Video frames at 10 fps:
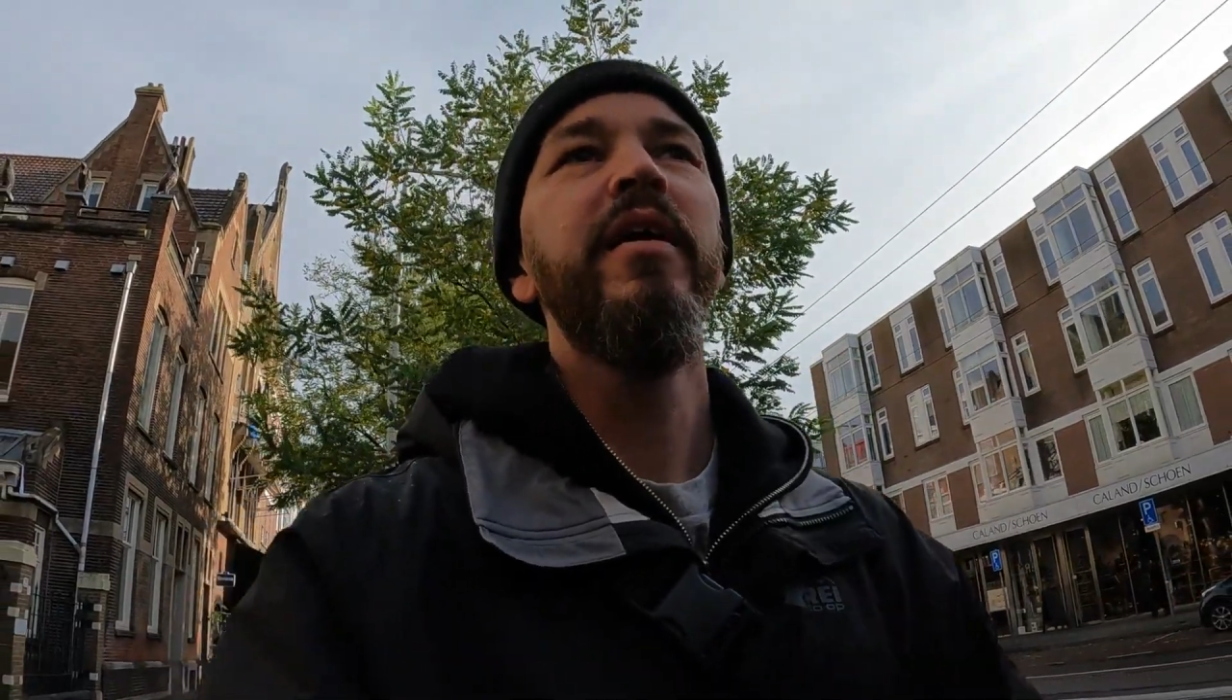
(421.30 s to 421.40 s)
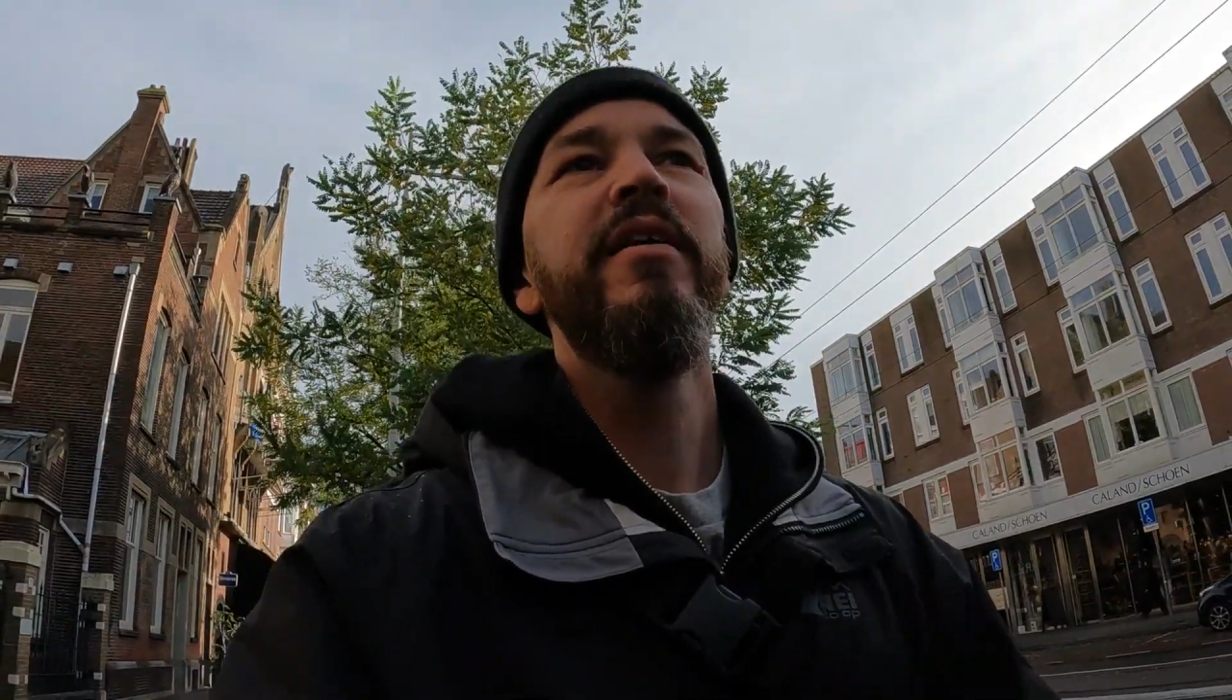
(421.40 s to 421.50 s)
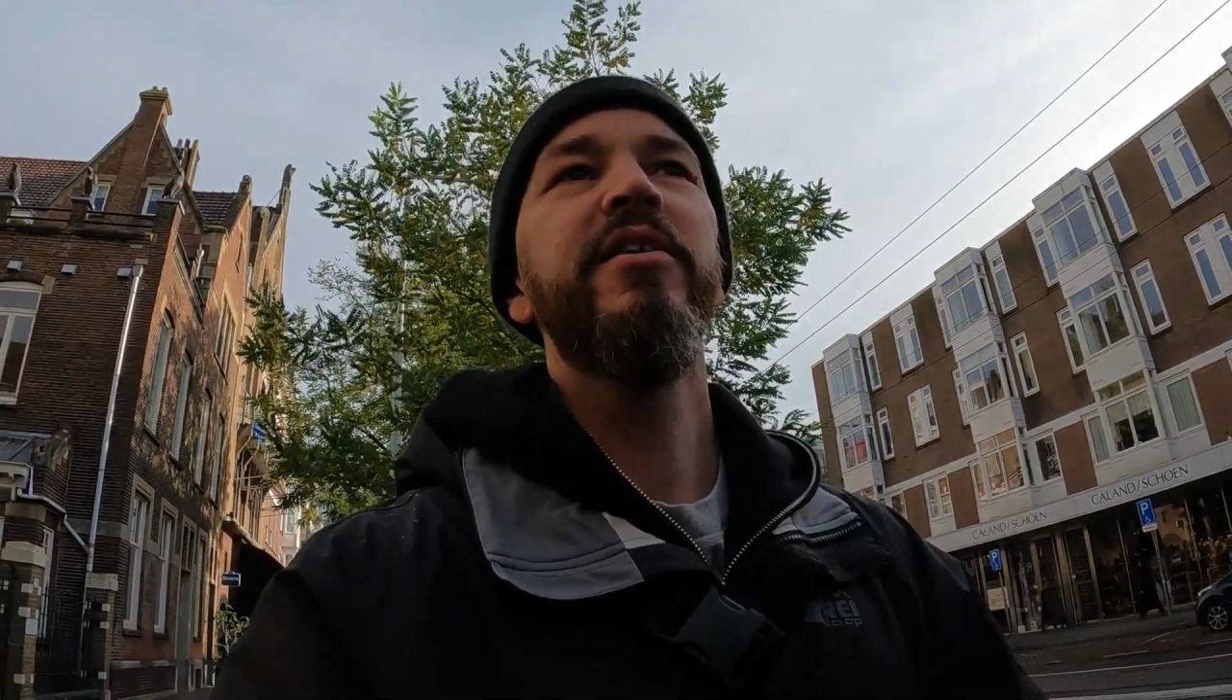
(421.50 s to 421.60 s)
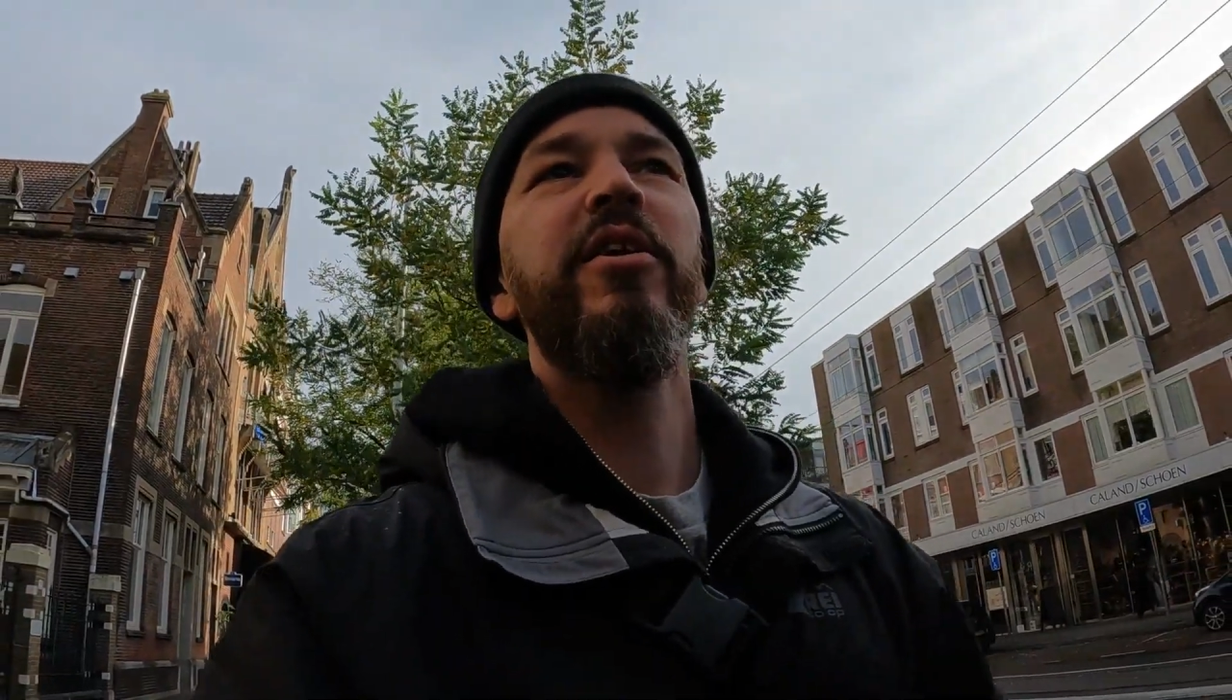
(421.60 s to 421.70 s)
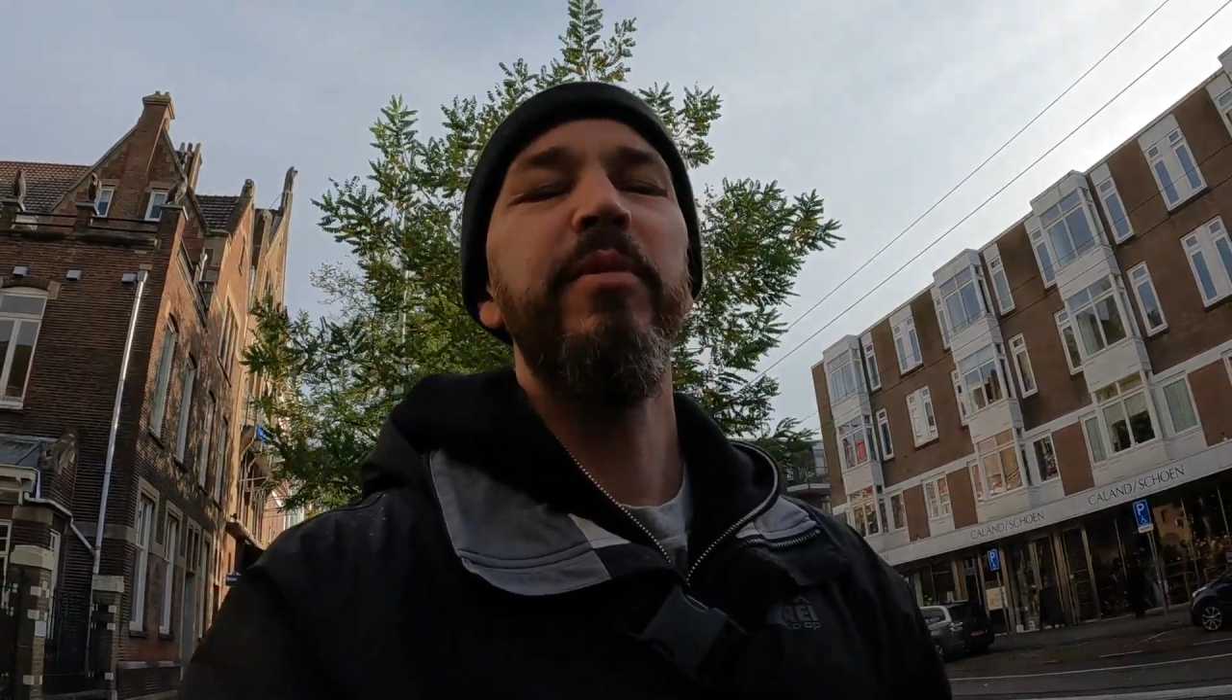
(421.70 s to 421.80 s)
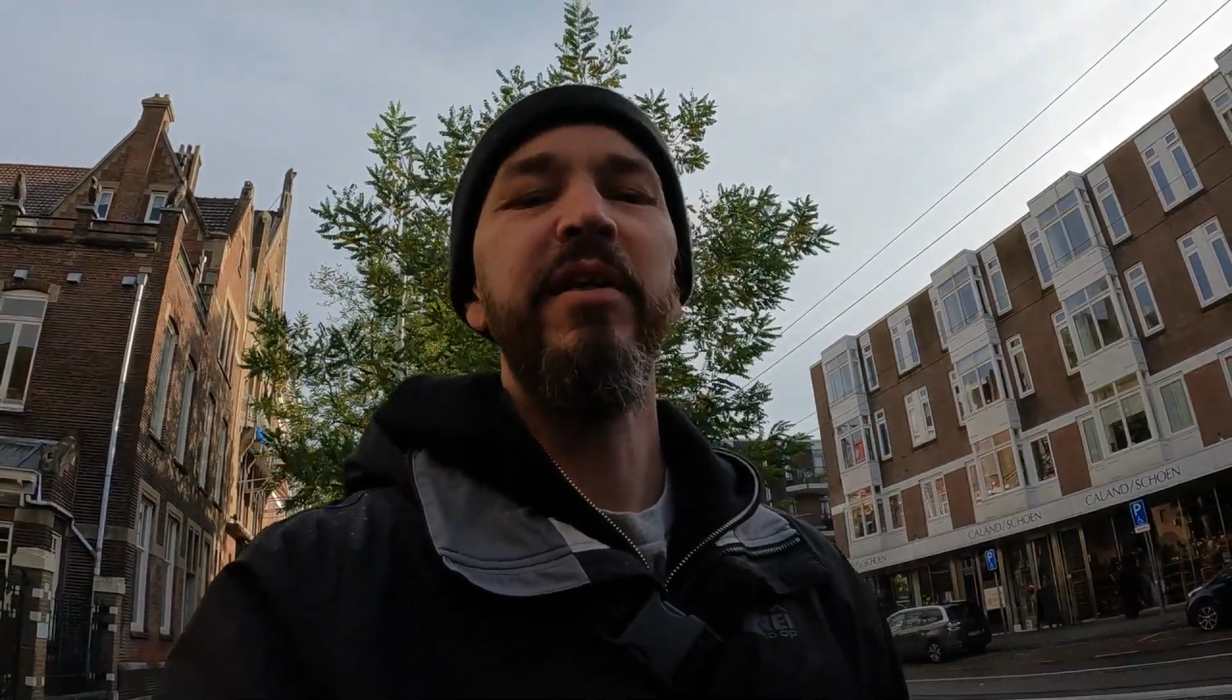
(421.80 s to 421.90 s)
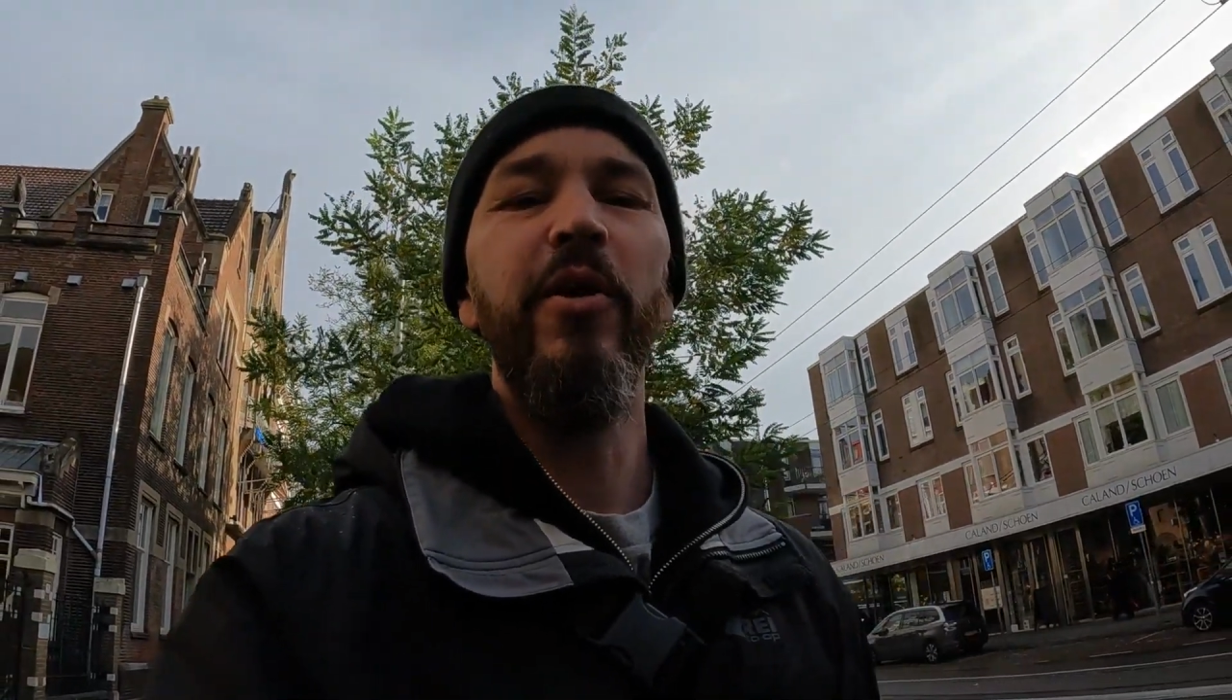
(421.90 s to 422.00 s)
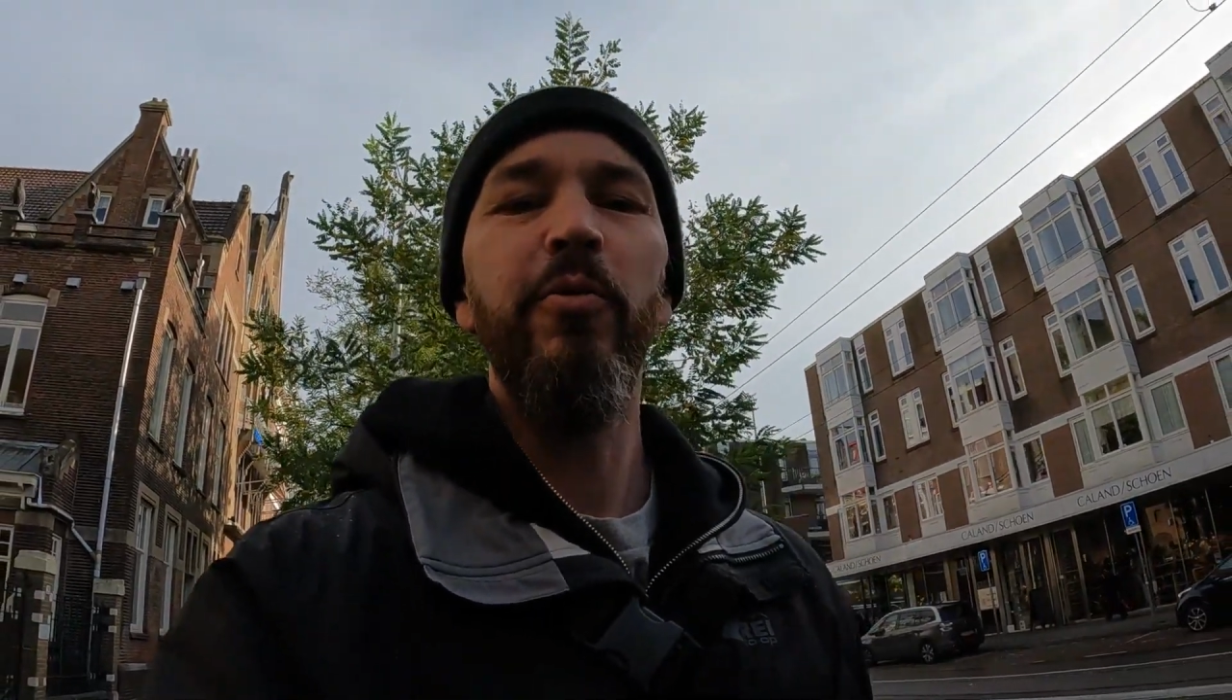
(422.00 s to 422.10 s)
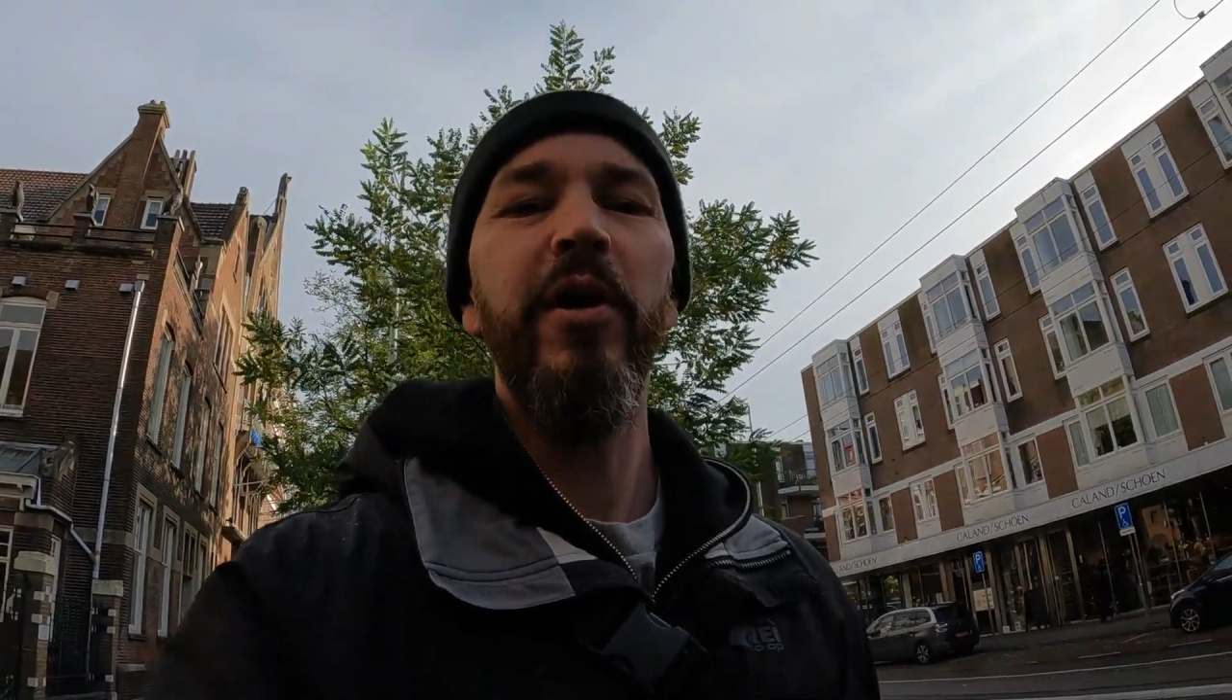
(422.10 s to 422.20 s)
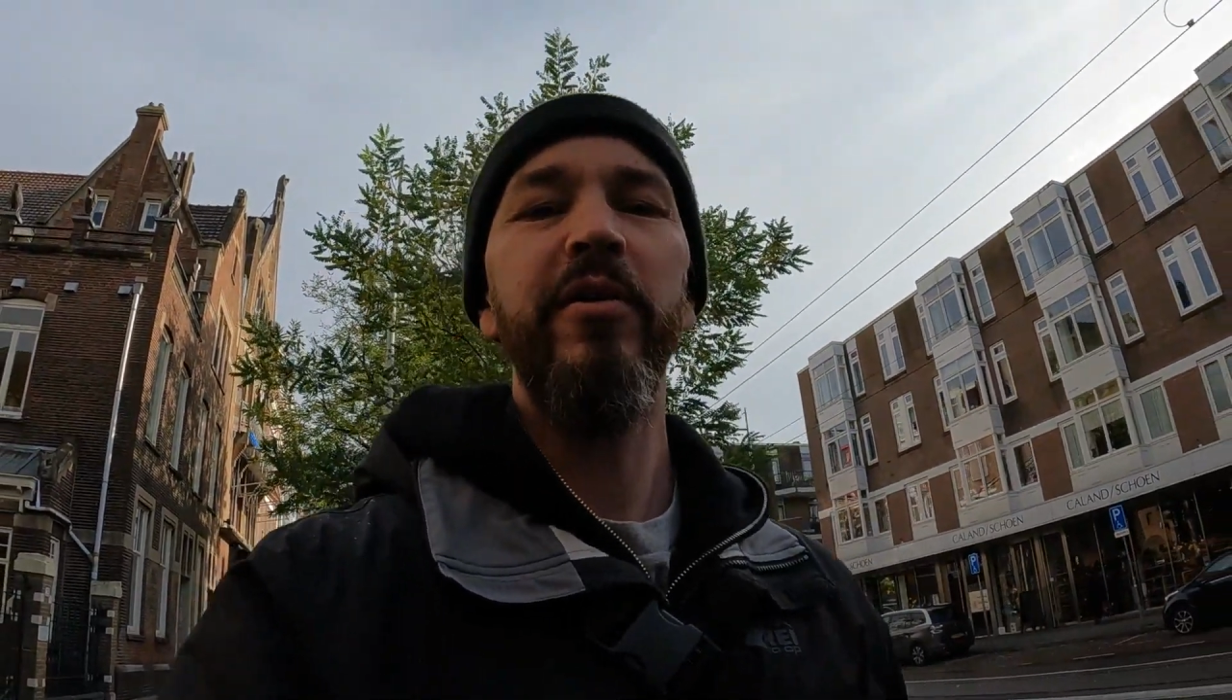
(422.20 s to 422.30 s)
It's going to be
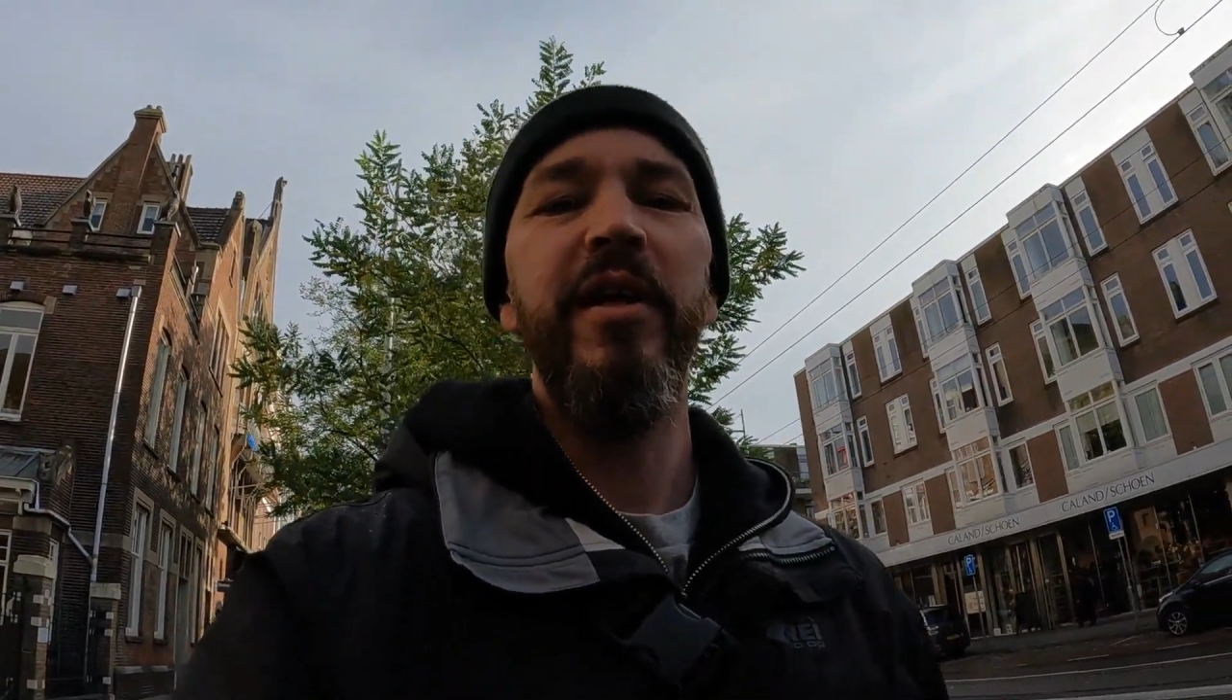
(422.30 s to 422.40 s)
nowhere